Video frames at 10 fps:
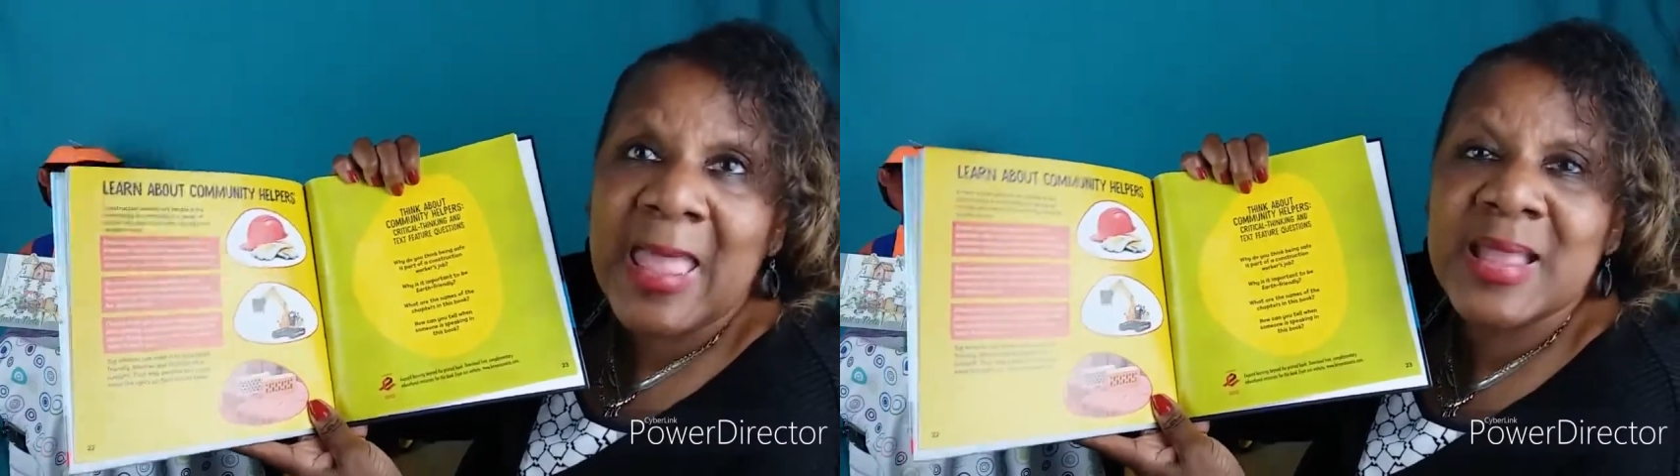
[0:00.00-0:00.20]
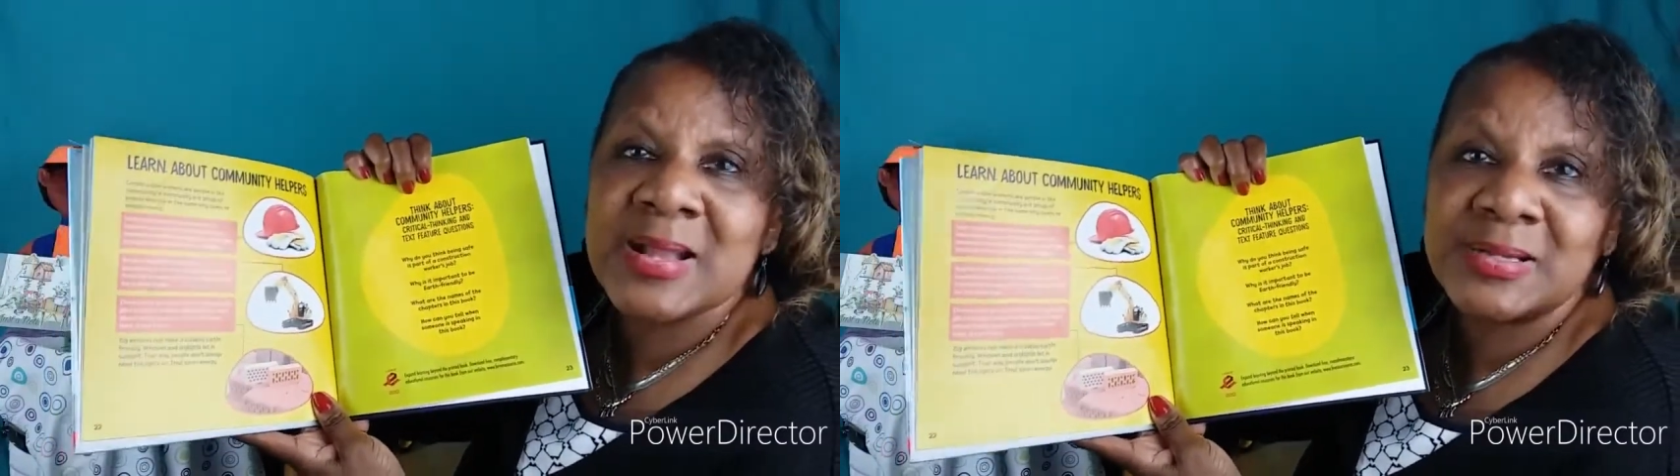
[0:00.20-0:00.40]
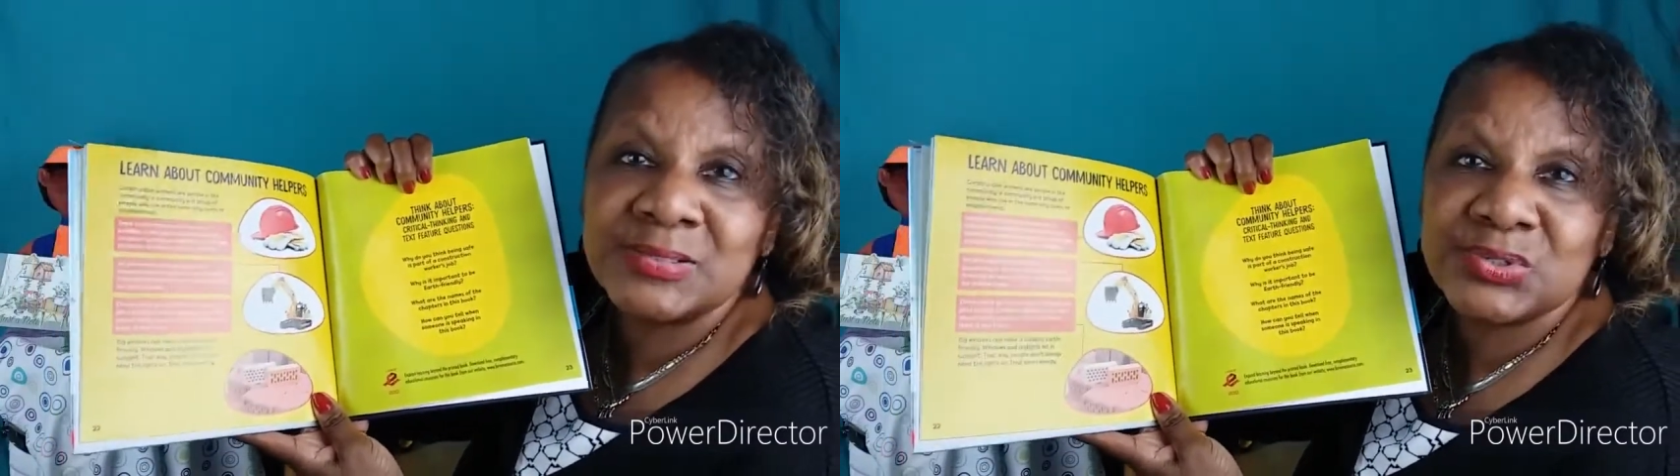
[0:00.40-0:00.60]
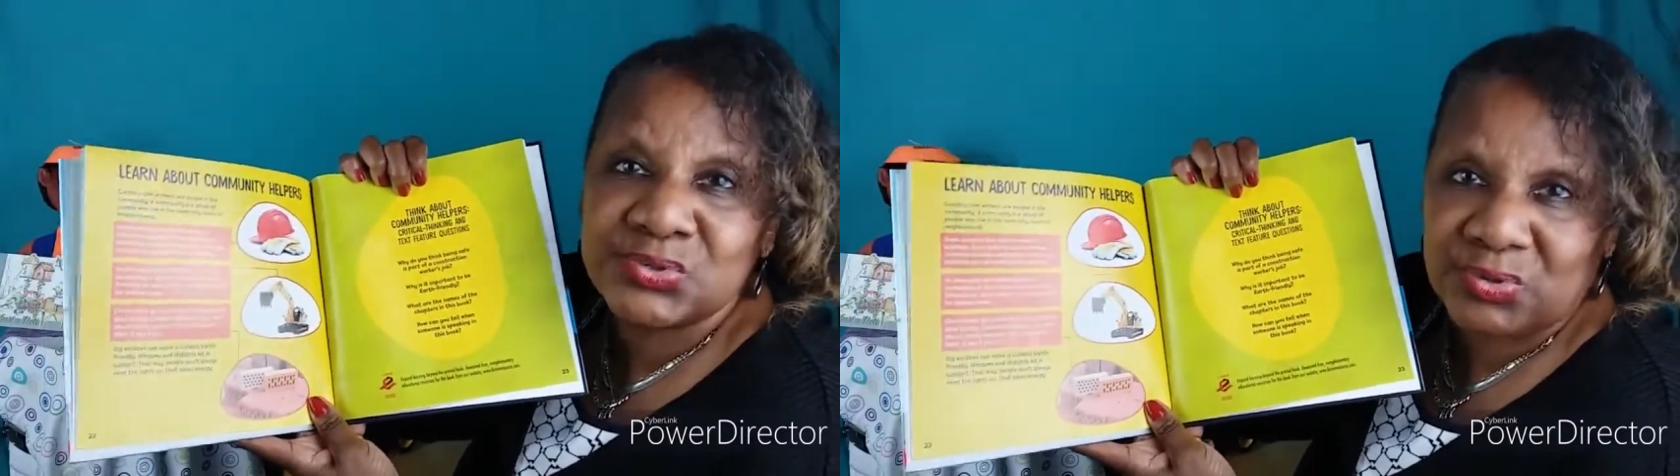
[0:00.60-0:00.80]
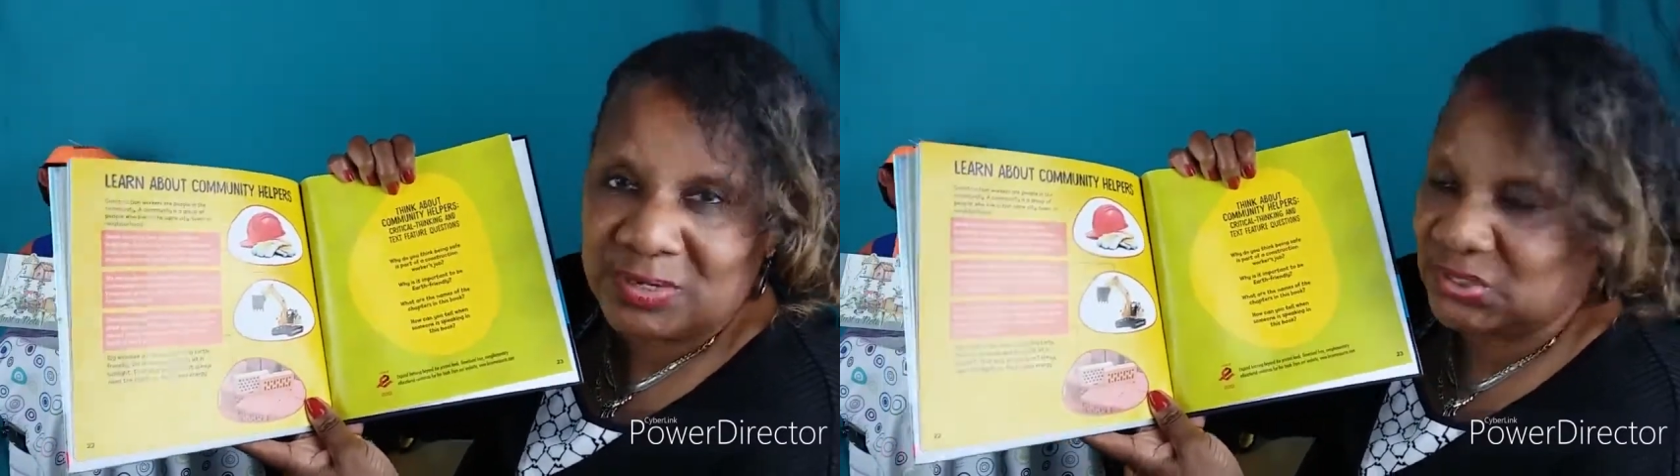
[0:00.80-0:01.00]
a
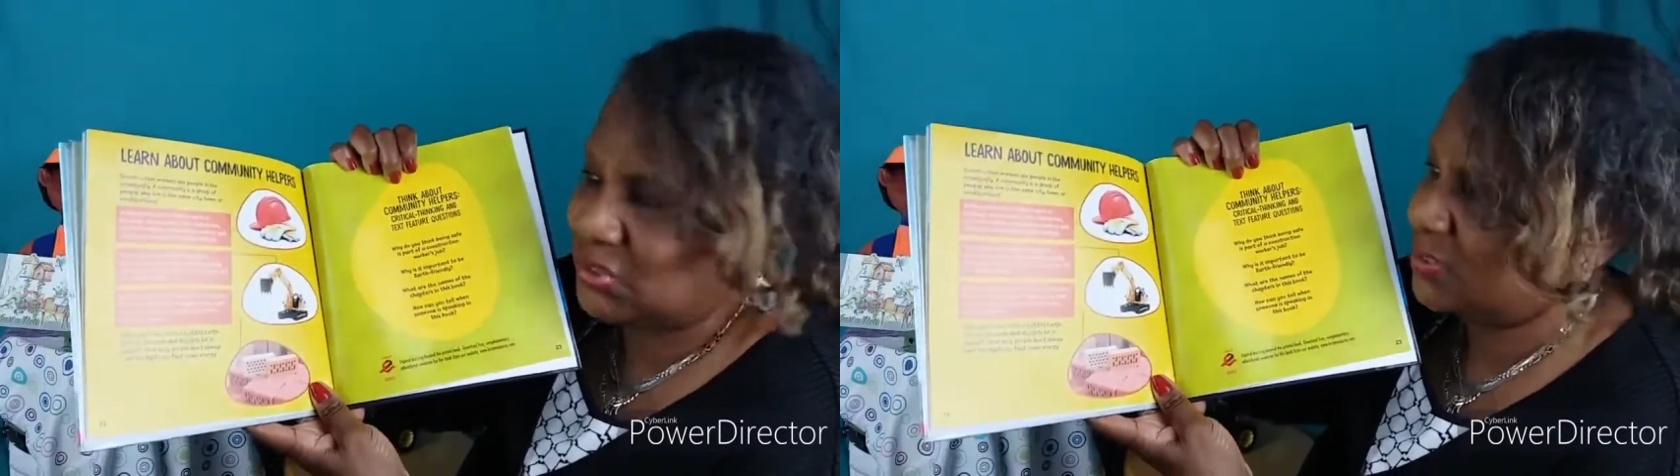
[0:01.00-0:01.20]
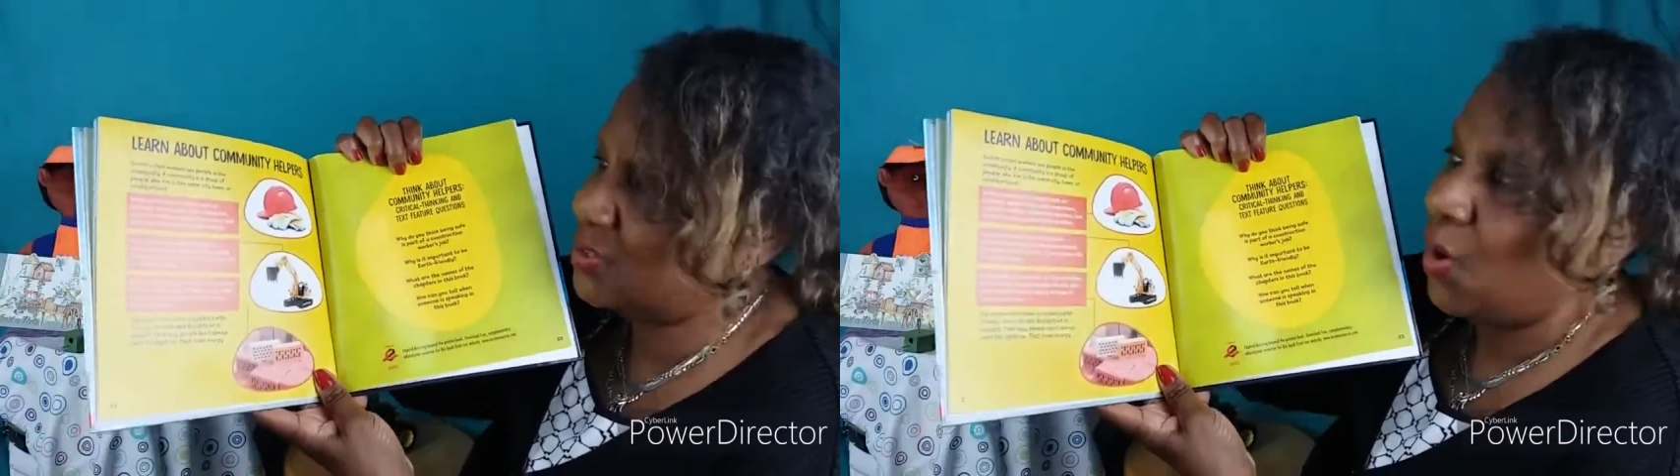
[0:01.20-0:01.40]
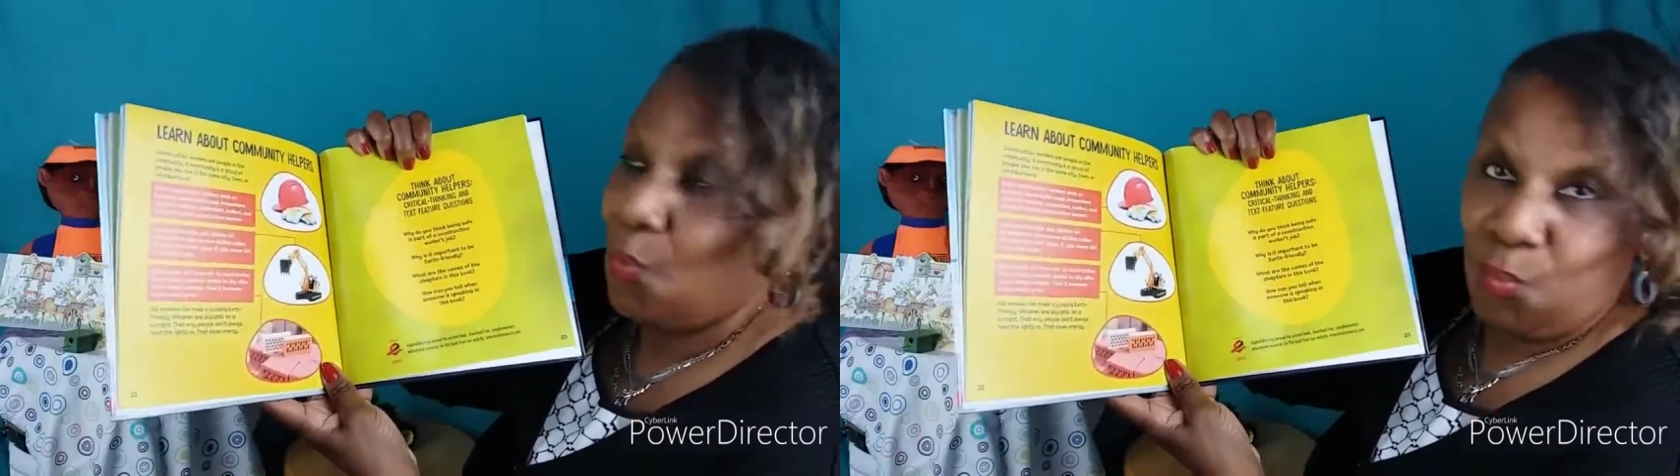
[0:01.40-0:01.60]
construction